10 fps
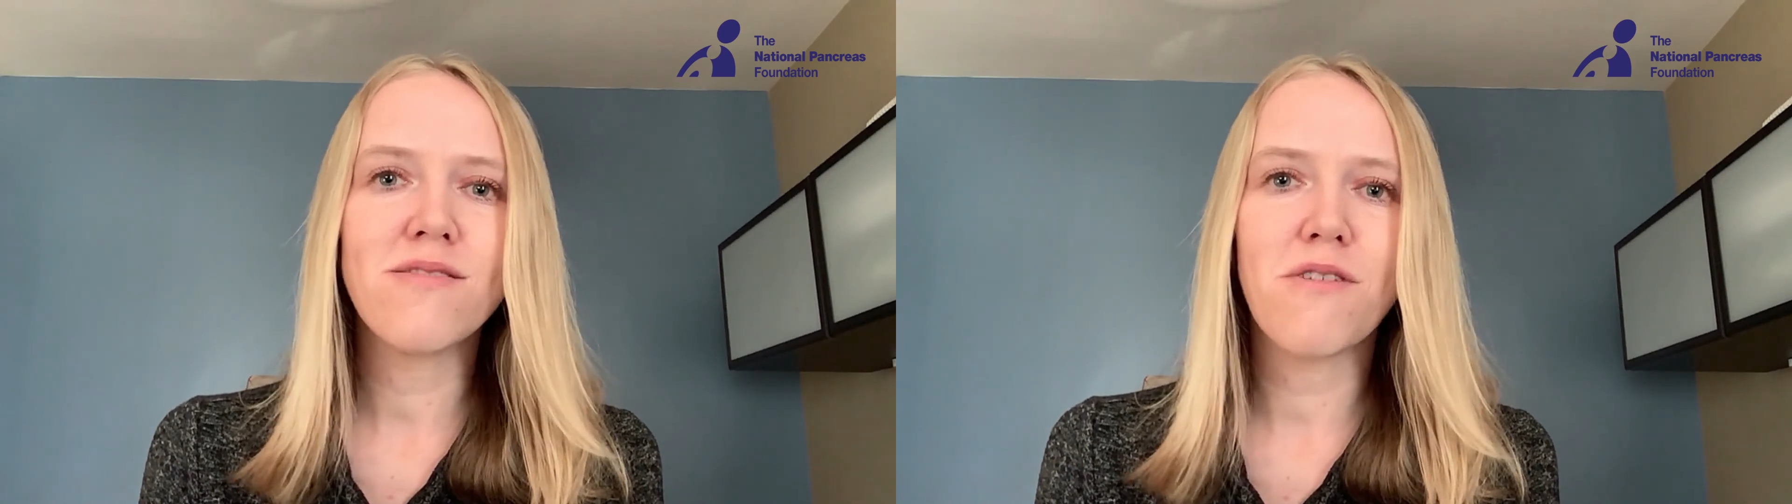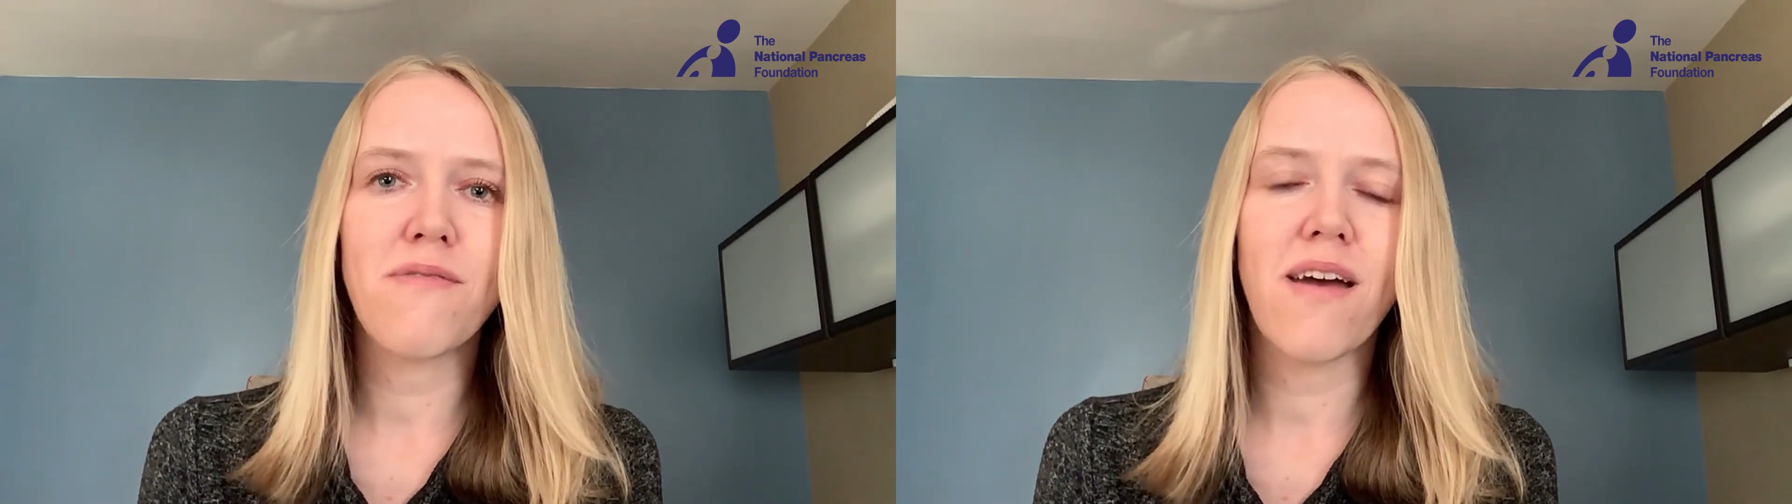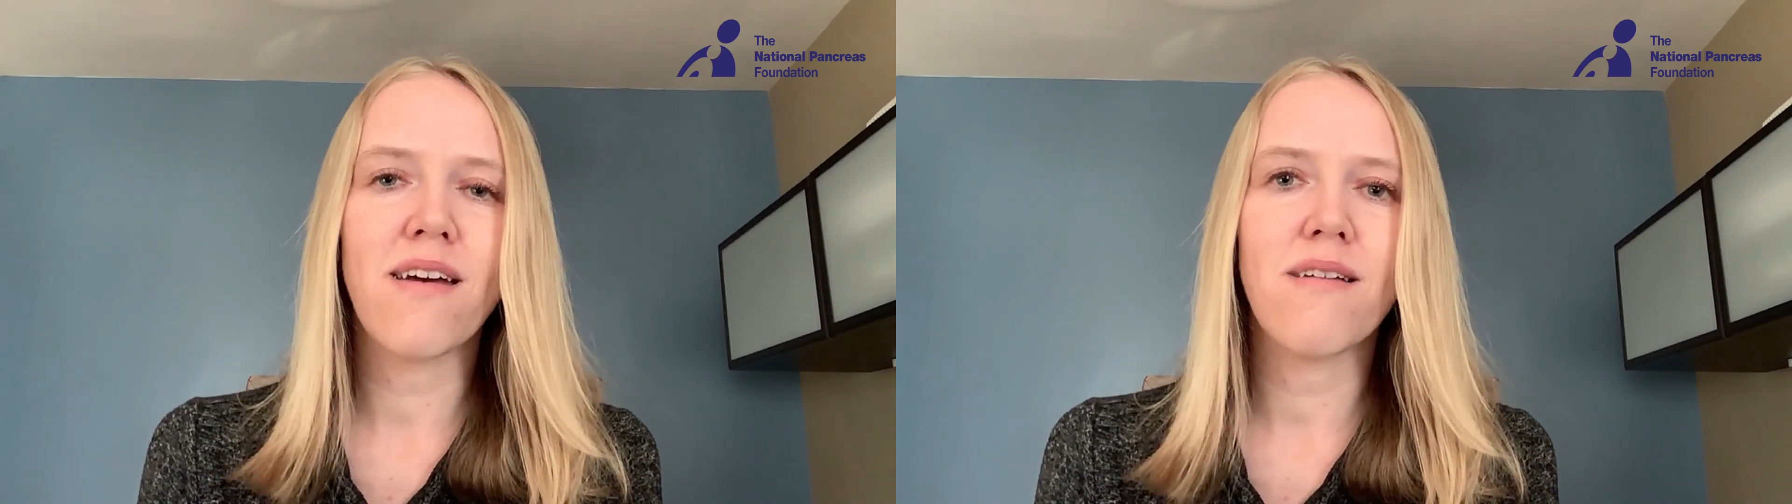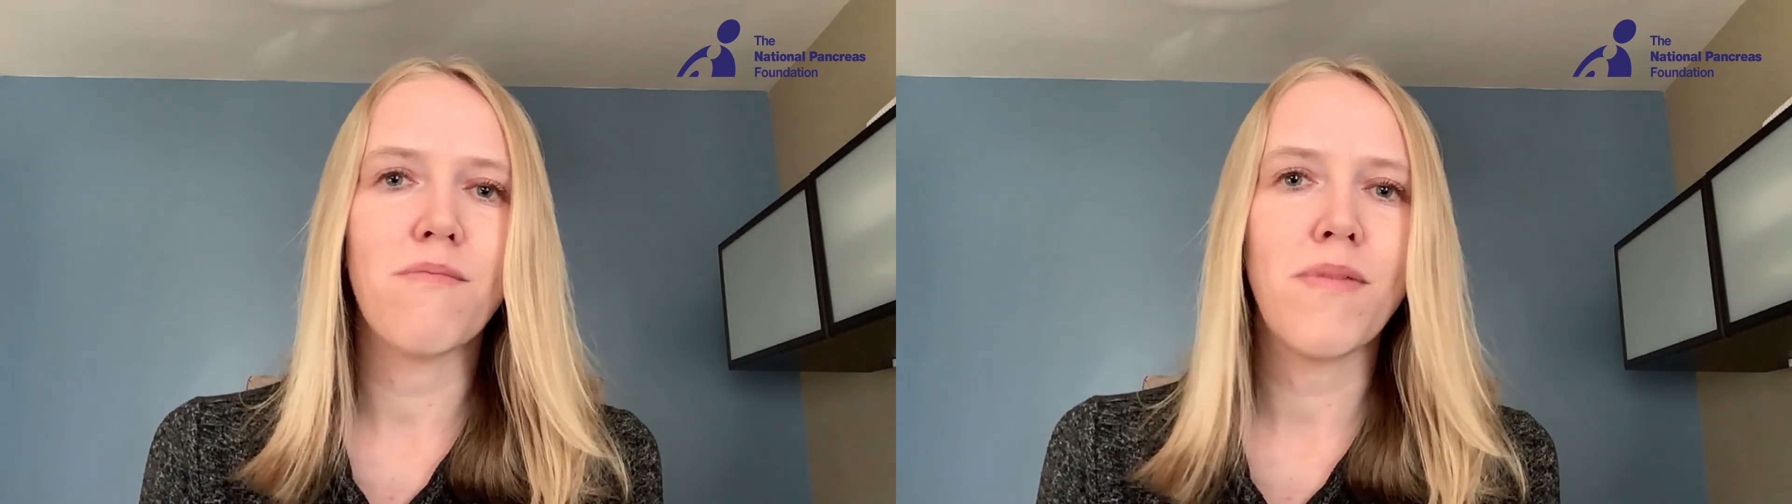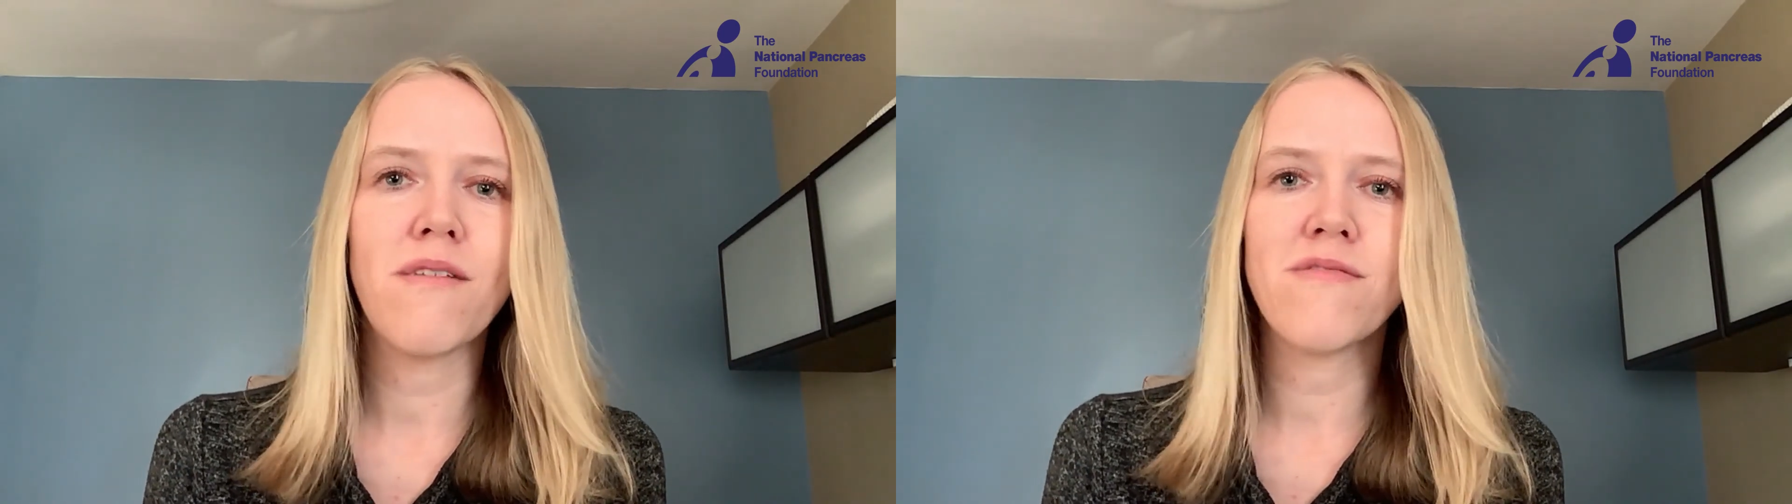or if I can
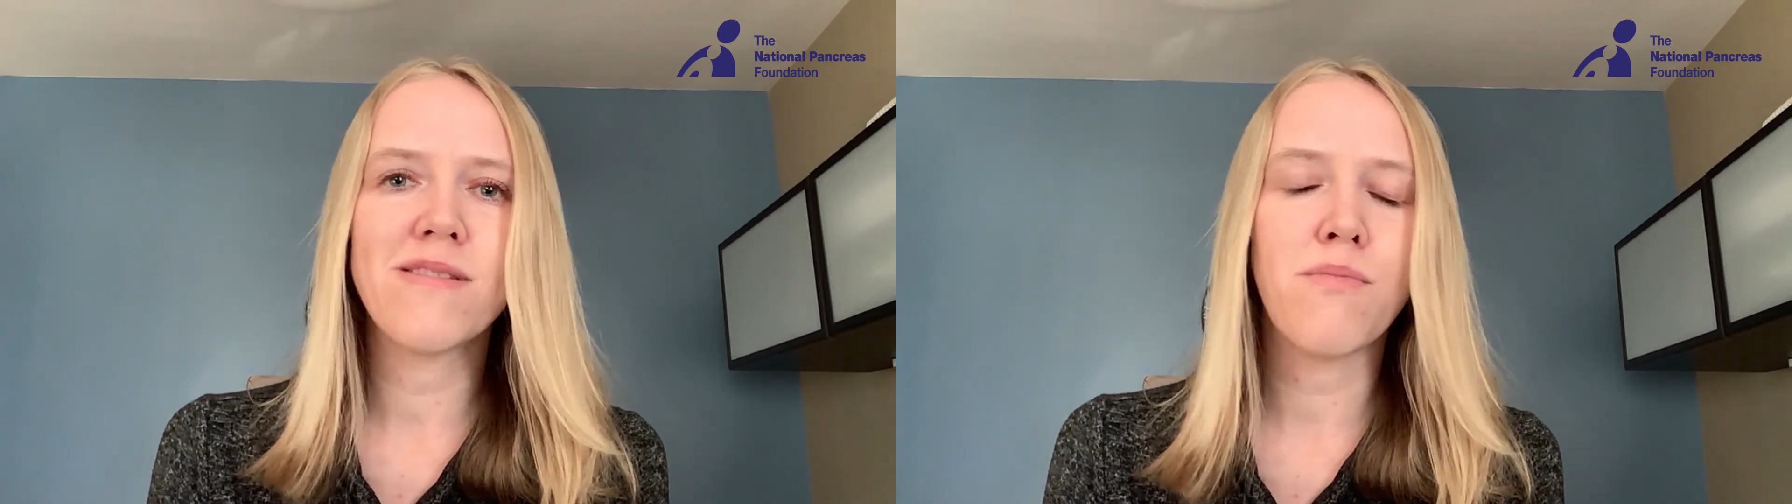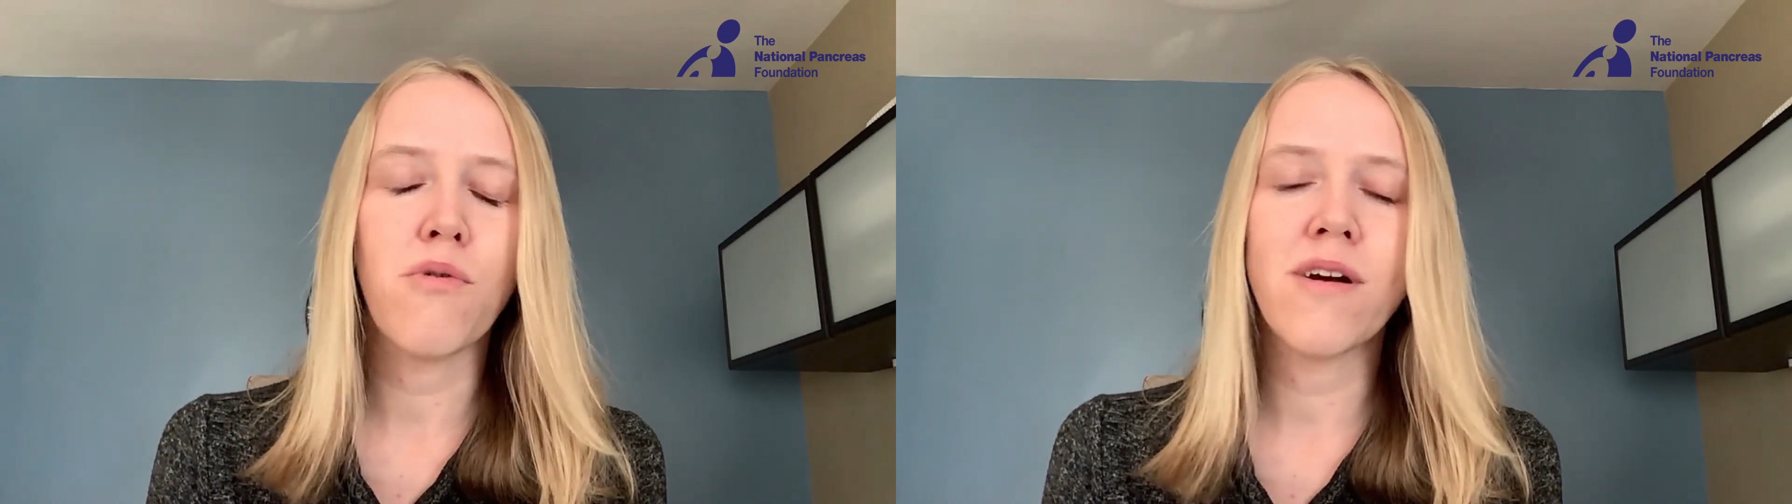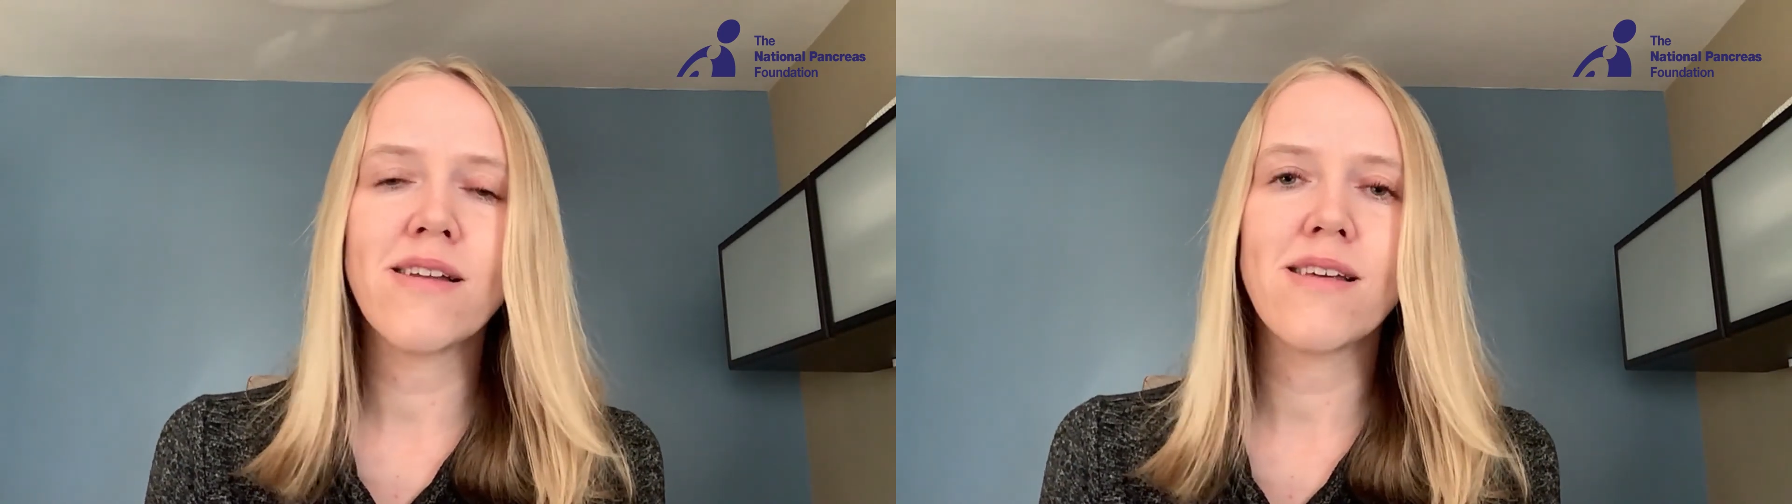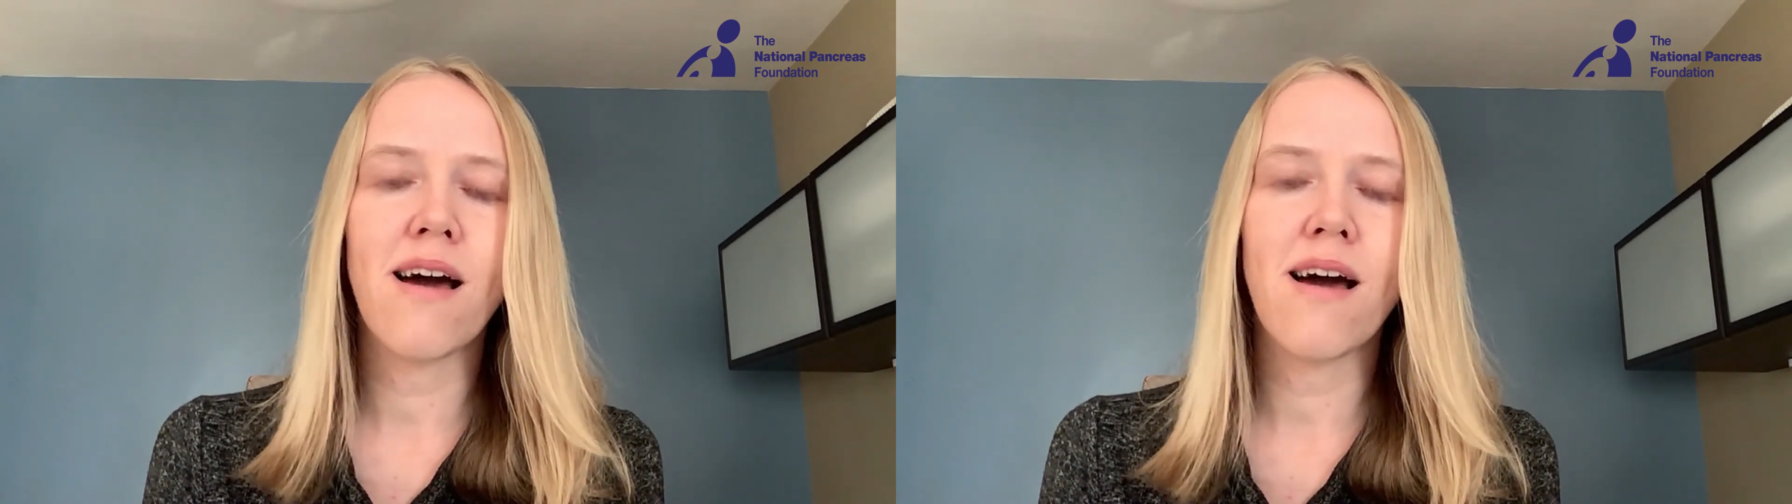be of support,